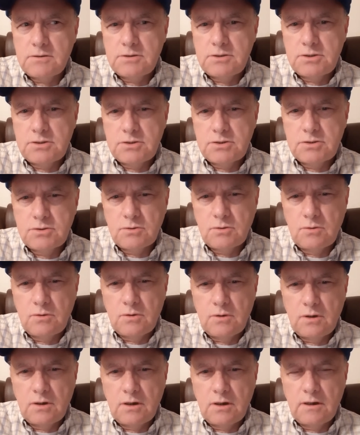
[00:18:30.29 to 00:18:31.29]

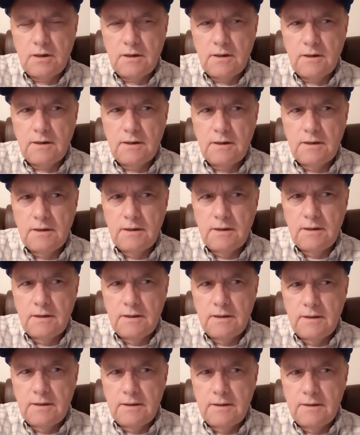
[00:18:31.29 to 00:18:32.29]
sure
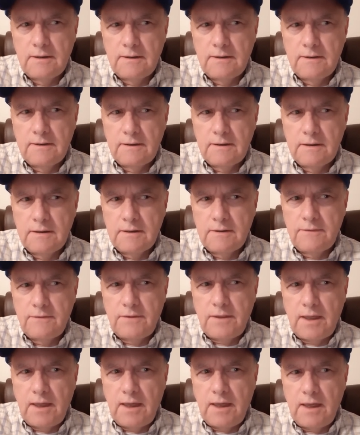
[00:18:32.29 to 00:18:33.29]

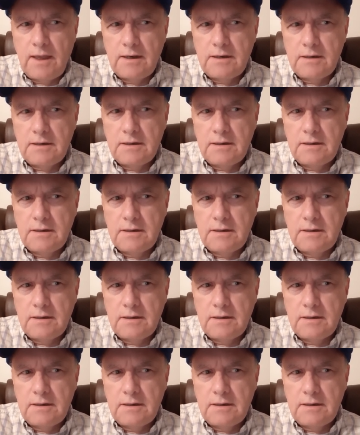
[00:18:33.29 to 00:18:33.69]
that